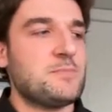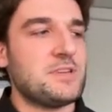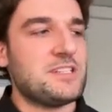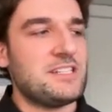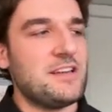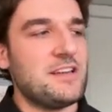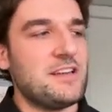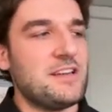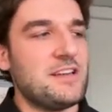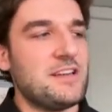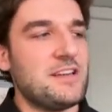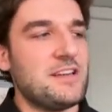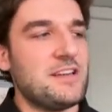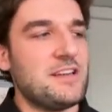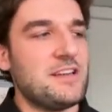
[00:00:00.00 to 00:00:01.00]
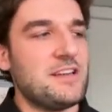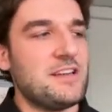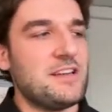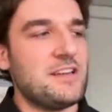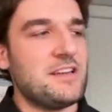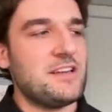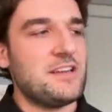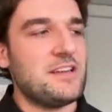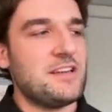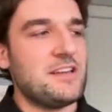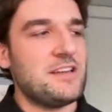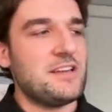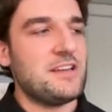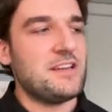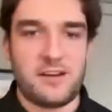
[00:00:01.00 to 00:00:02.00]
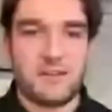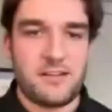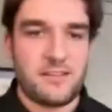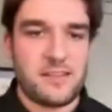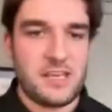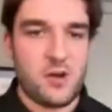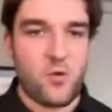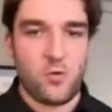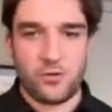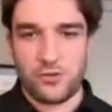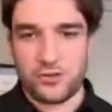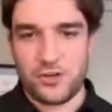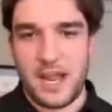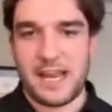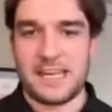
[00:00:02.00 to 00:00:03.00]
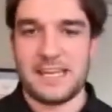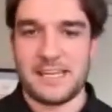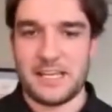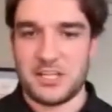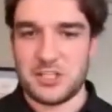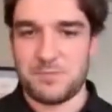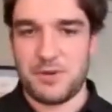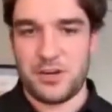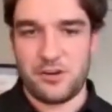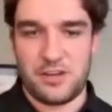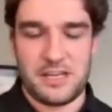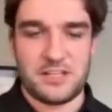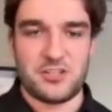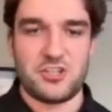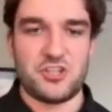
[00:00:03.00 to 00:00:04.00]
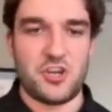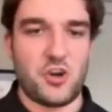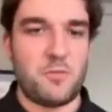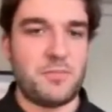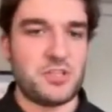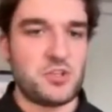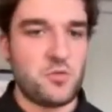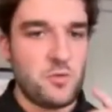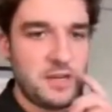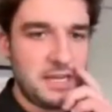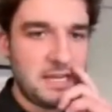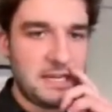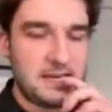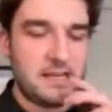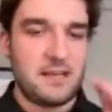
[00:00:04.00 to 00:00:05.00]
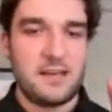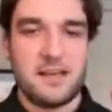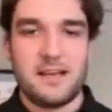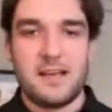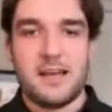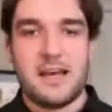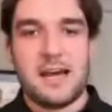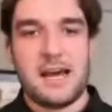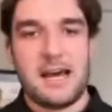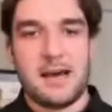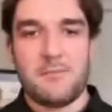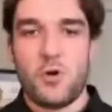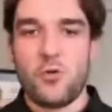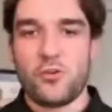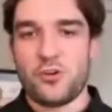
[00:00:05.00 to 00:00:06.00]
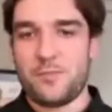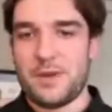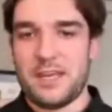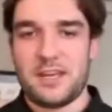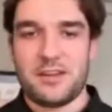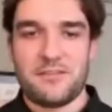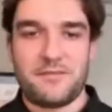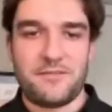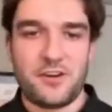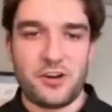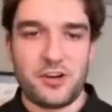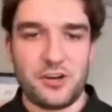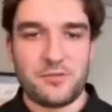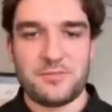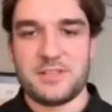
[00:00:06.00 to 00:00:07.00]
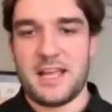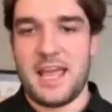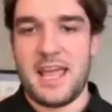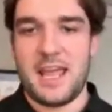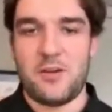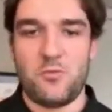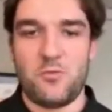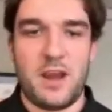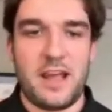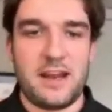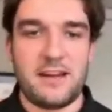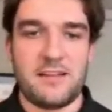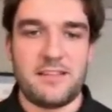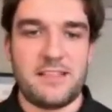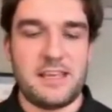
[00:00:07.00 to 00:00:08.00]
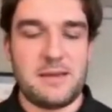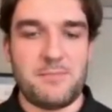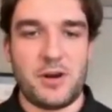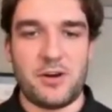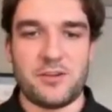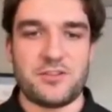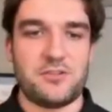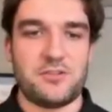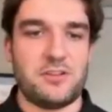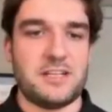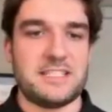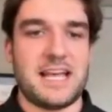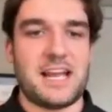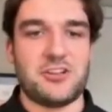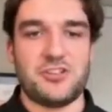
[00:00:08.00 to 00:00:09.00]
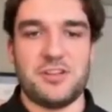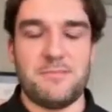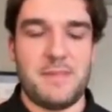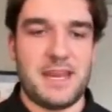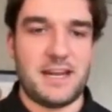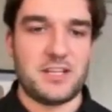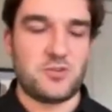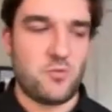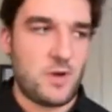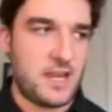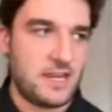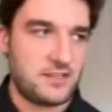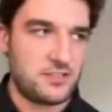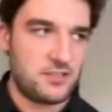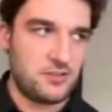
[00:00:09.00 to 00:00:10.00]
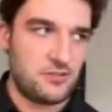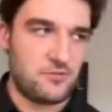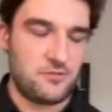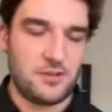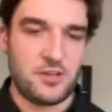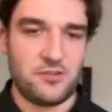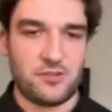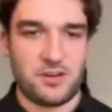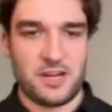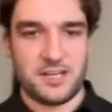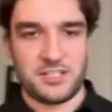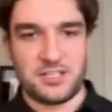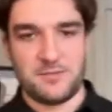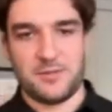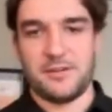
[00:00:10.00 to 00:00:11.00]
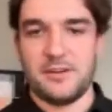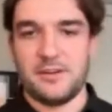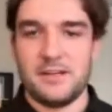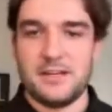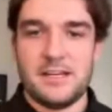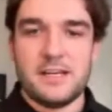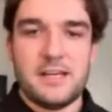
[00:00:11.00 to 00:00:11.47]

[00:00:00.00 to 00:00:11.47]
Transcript: specifically double clicking on the order tracking experience. So between order being confirmed and when the parcel has actually made its way to your customer.